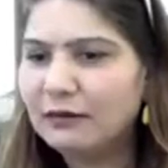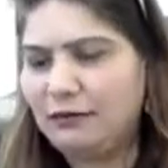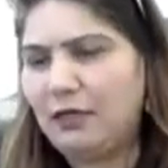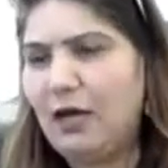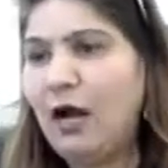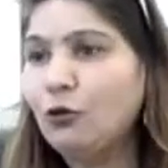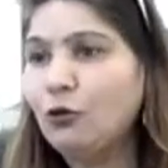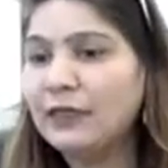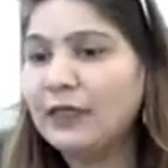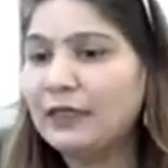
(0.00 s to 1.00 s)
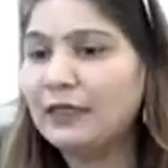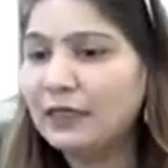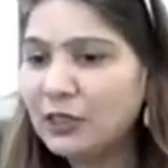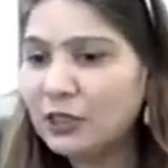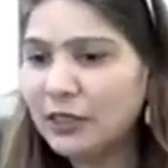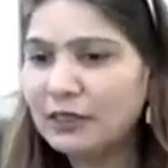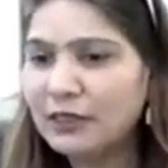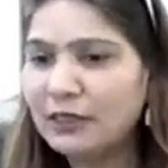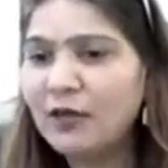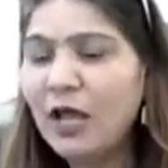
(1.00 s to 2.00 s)
how to take
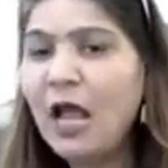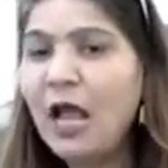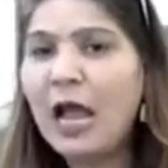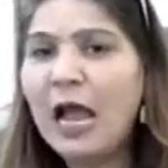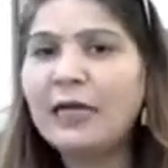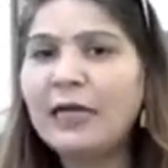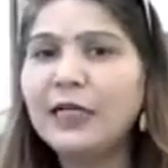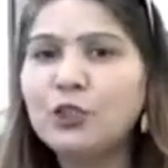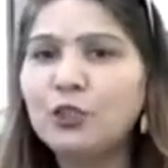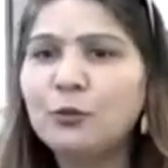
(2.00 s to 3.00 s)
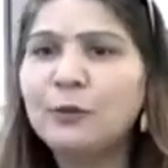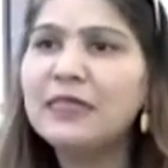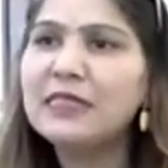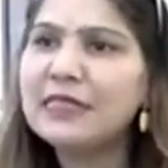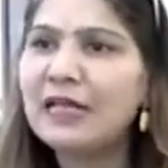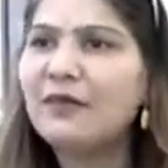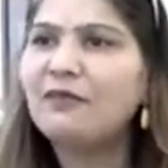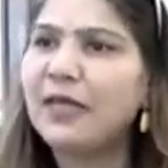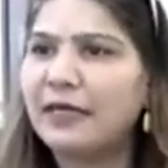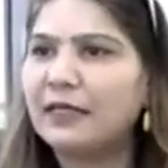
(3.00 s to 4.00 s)
initiative, and it should be
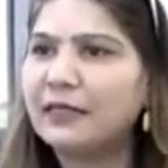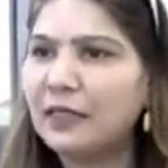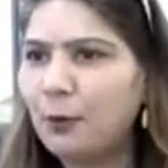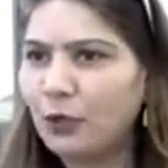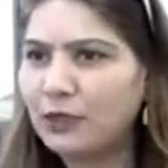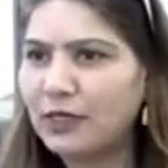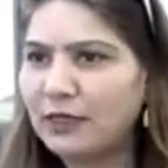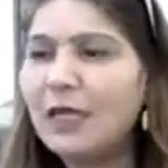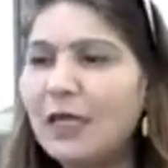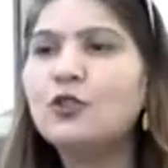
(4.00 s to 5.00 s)
self-directed project.